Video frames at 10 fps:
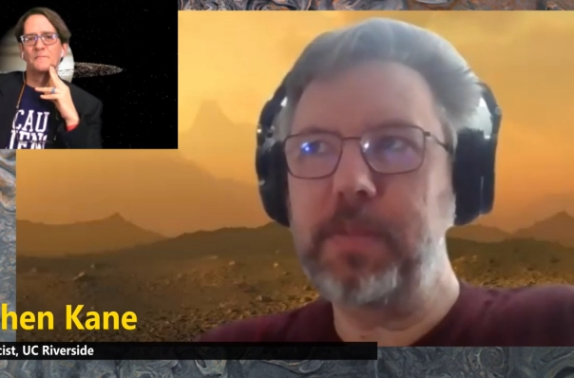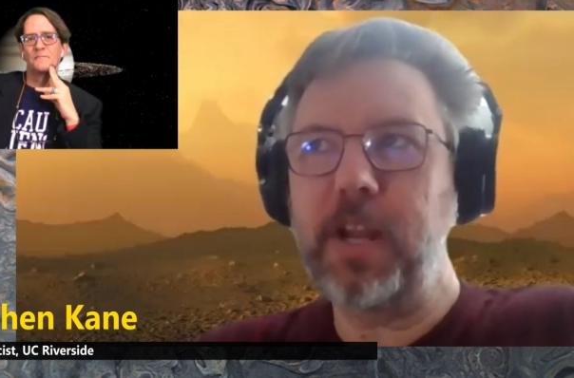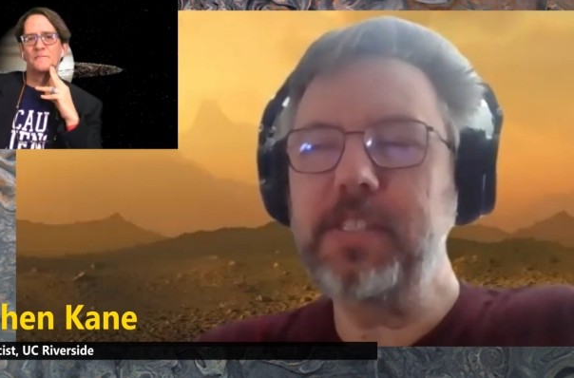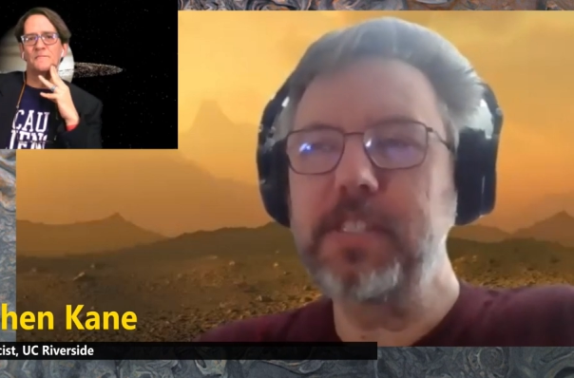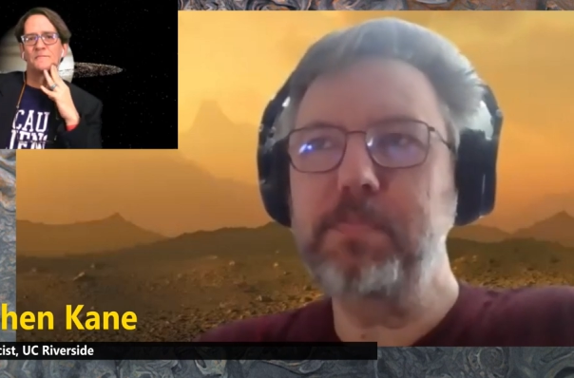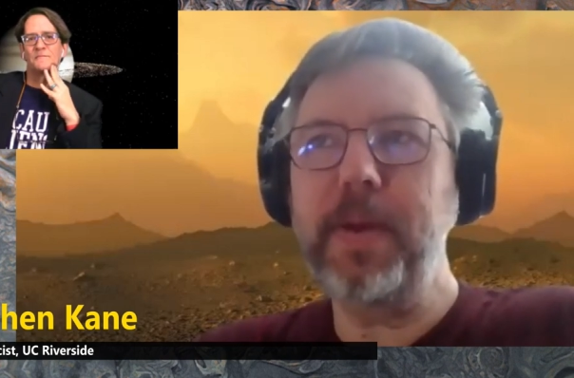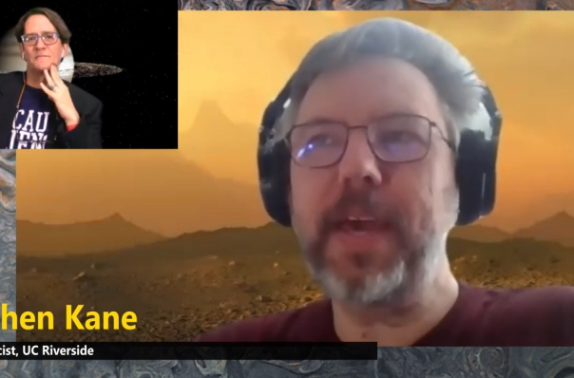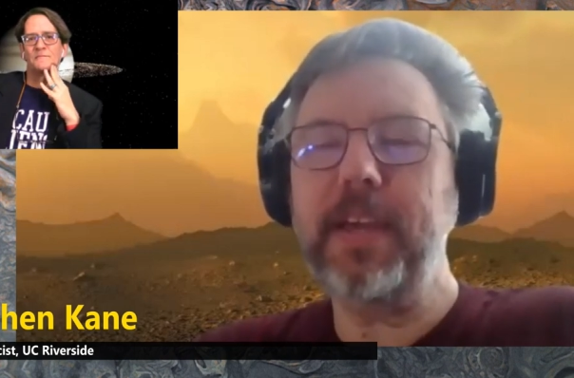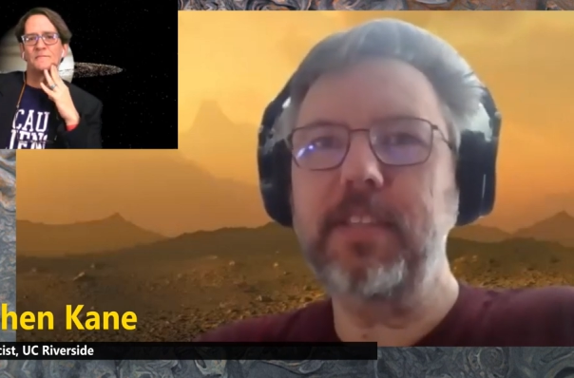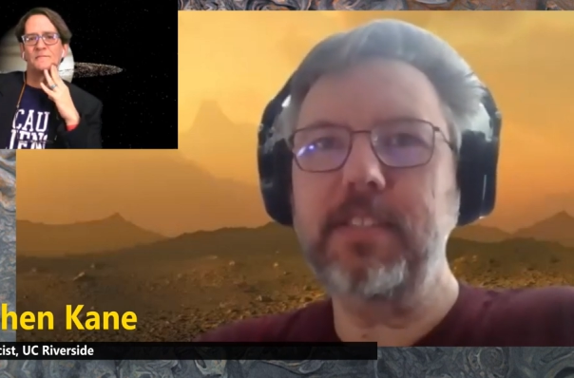Speaker 1: but I
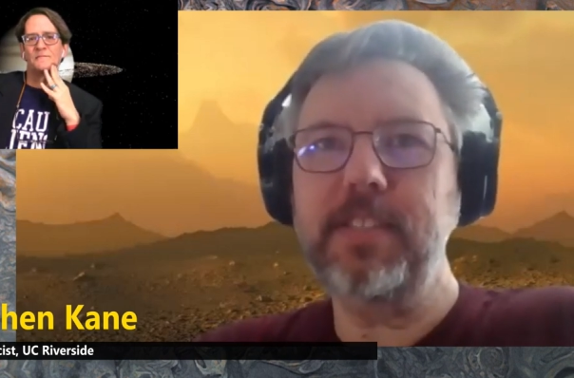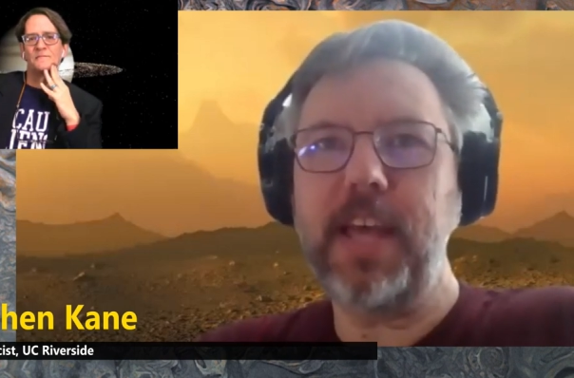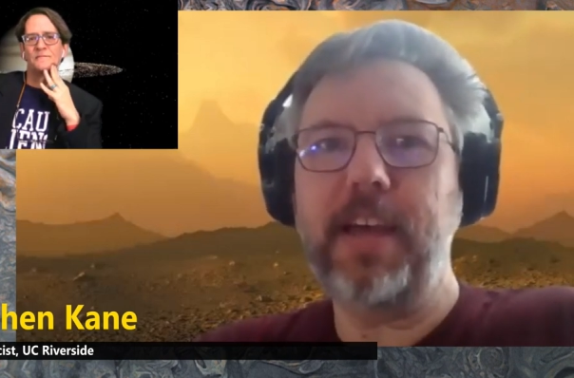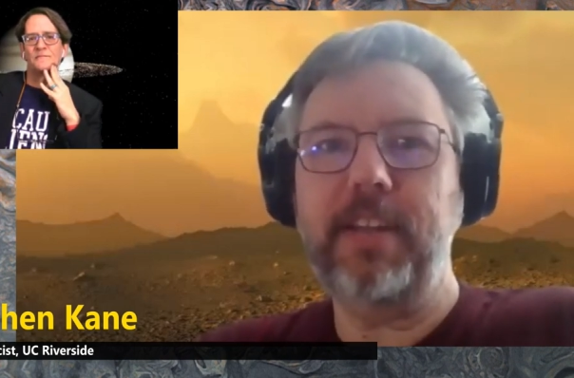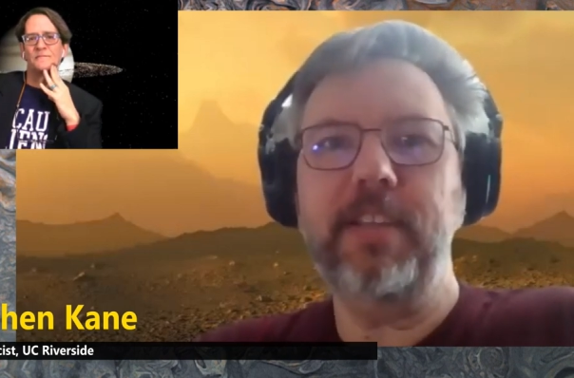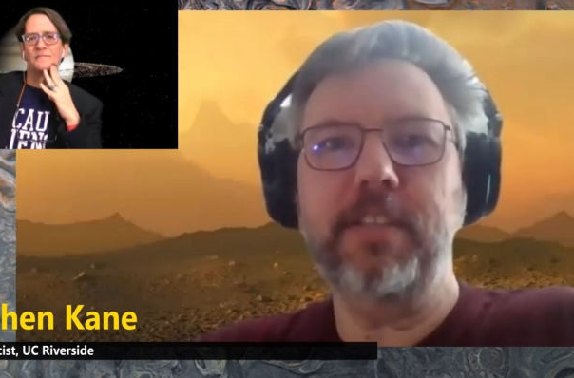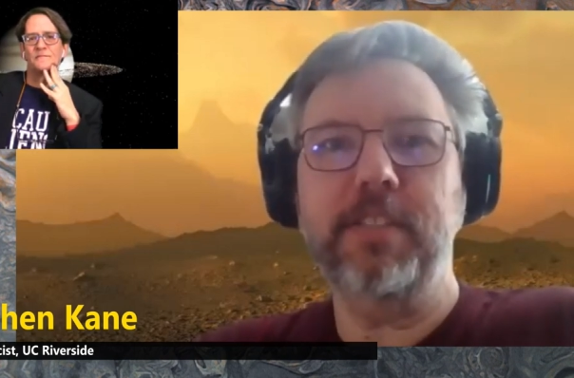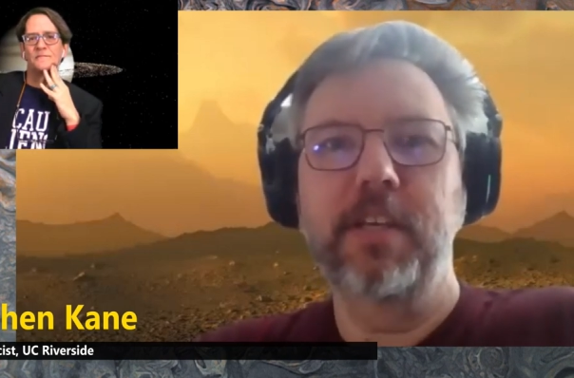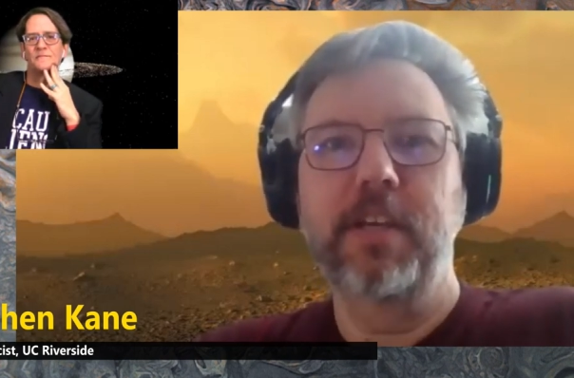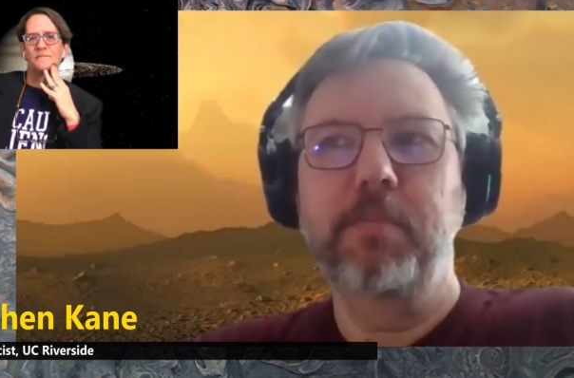suspect that Saturn is